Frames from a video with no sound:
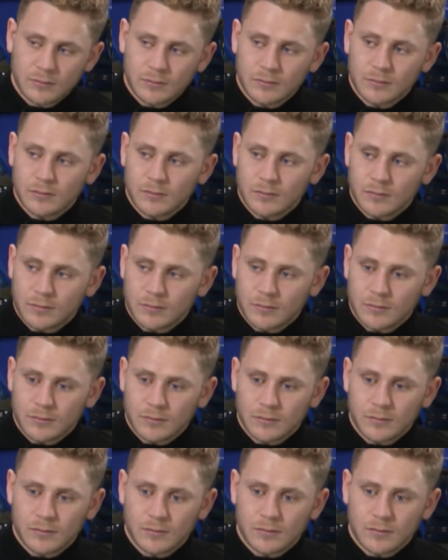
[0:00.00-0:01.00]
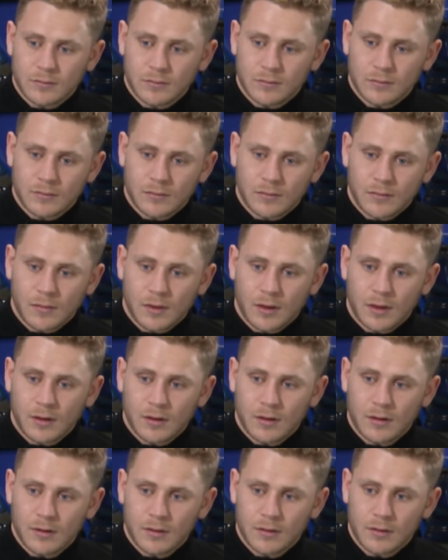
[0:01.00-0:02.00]

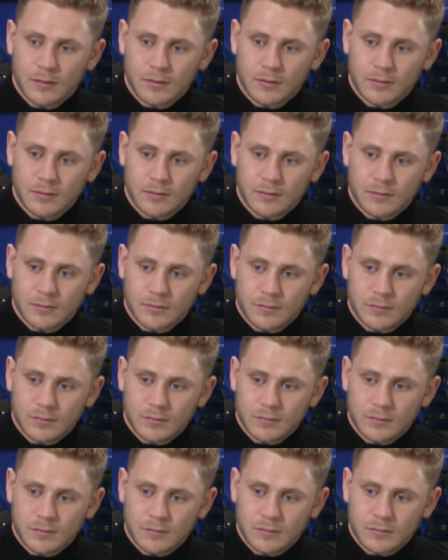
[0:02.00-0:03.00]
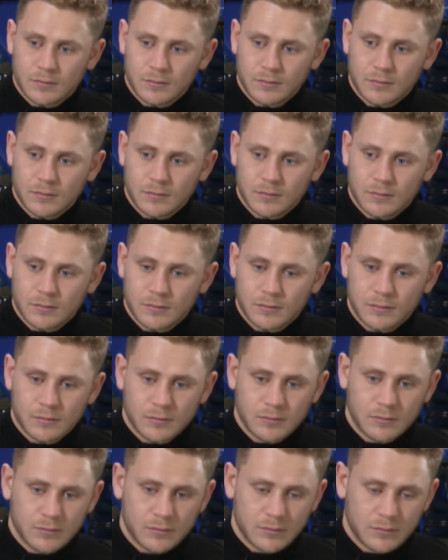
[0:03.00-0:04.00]

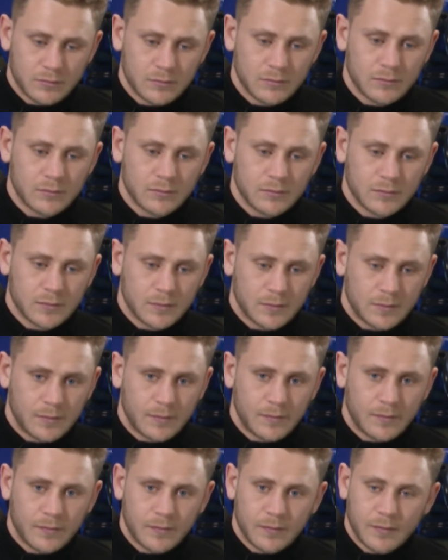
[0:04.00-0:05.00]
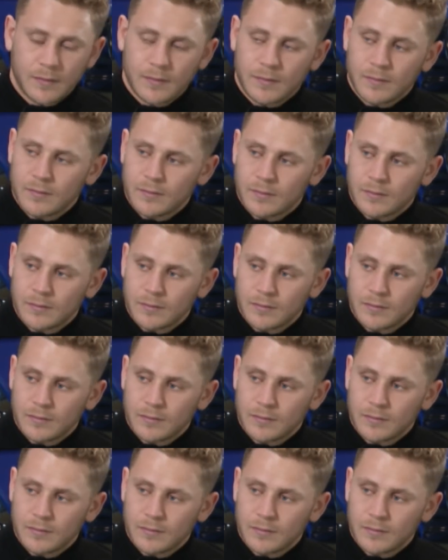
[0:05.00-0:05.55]
(silent)